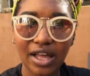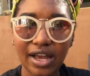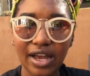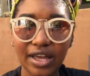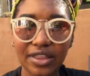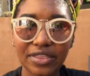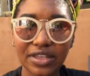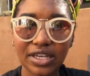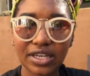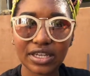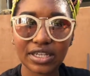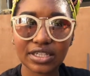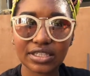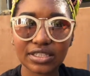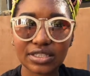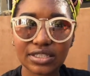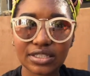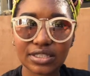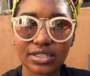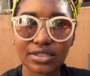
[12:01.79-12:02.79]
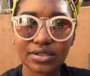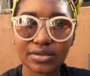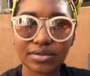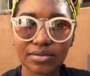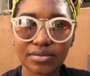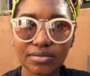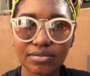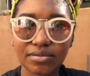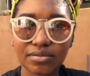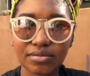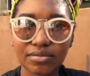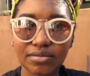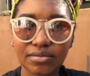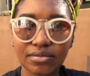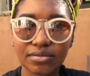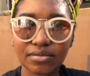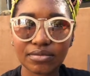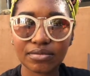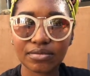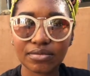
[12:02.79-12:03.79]
I think it's
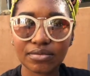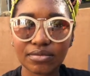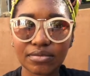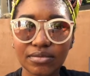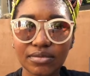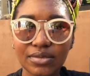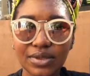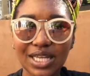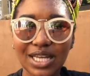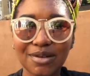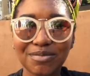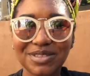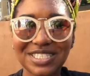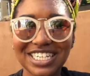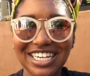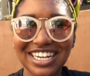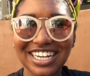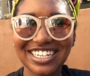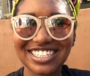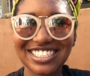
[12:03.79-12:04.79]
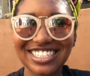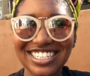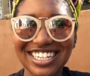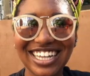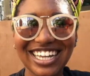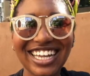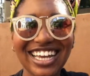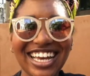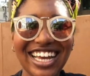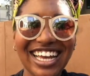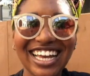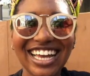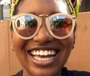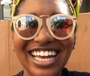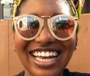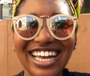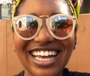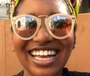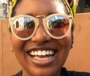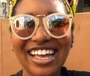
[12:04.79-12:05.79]
obtained.
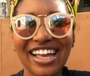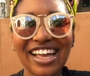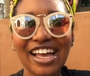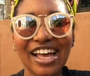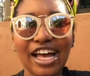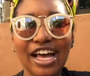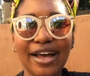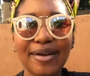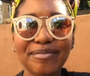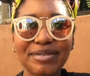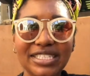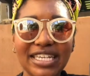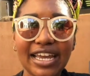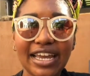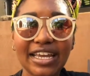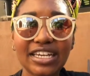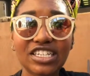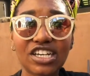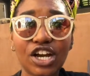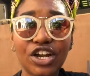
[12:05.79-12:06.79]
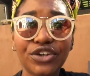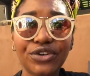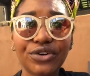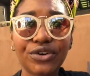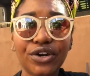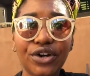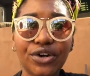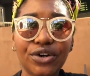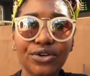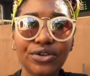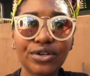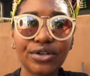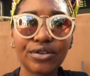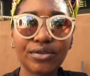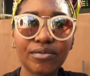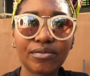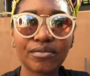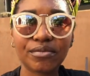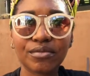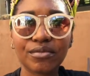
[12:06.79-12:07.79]
Obtained on your own.
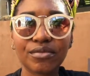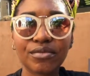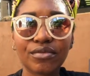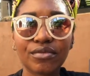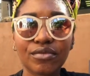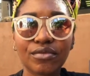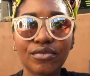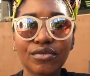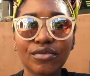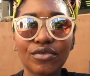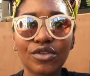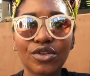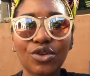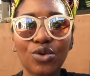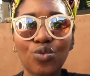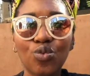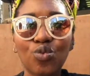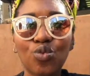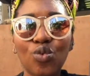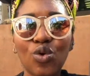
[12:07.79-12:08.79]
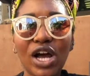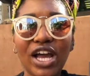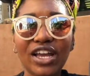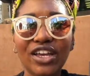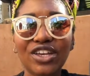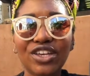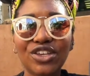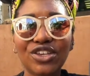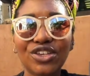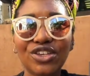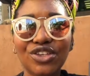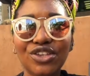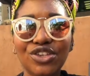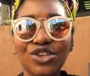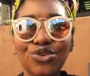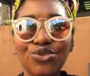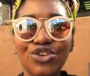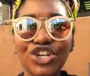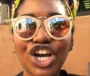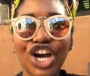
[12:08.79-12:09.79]
What
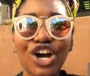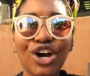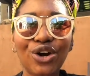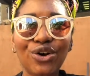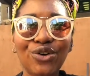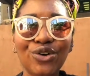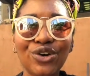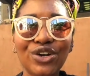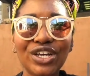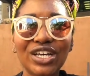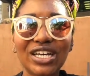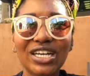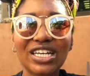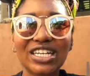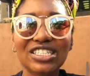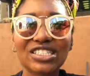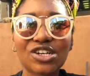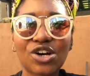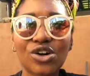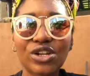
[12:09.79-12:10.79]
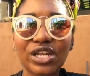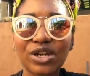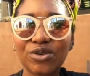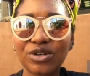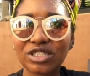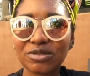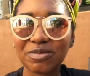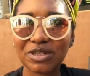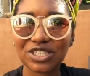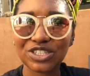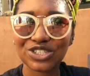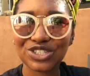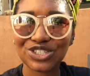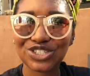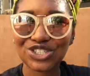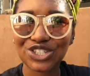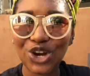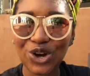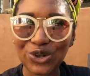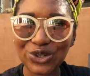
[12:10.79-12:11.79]
you know is only what's been
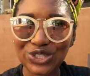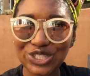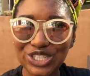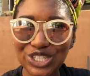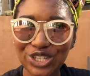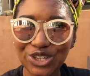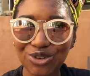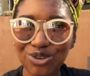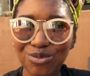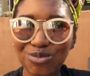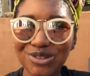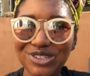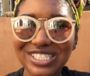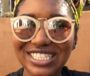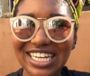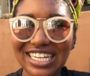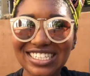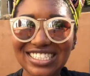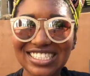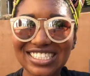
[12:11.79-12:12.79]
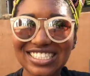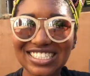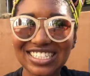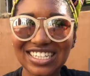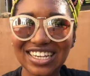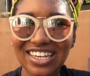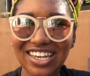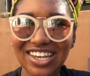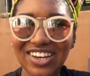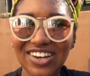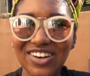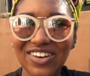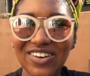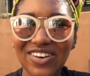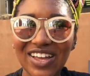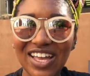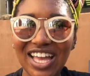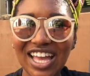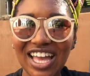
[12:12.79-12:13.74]
told to you or presented to you.